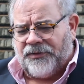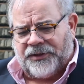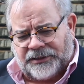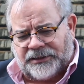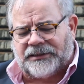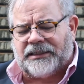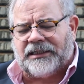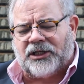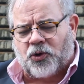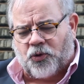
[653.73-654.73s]
this is
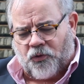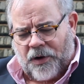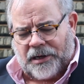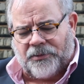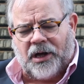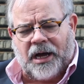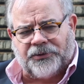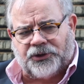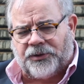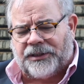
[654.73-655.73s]
an incredible
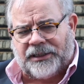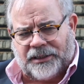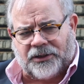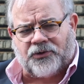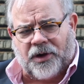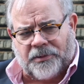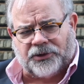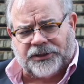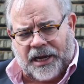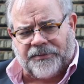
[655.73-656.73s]
opportunity and an
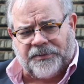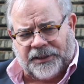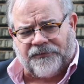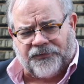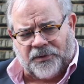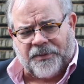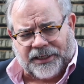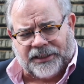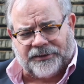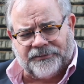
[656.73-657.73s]
incredible time to be in
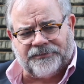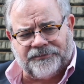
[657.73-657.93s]
filmmaking.